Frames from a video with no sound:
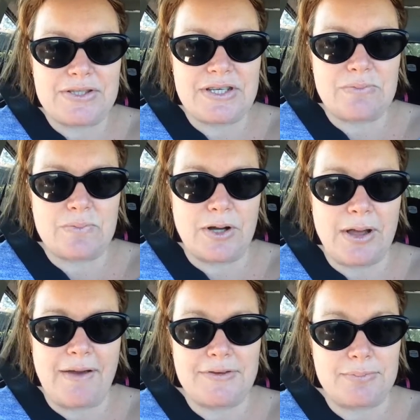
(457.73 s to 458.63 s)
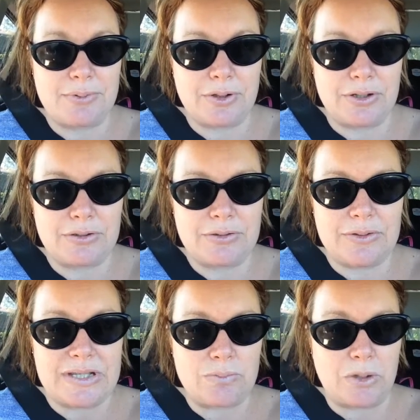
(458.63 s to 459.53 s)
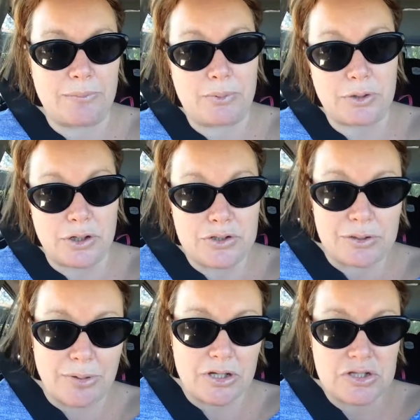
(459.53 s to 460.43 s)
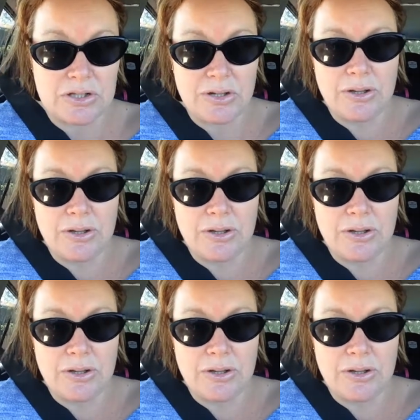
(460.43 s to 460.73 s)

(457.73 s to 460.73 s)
didn't want to have to put on or didn't want to put on too much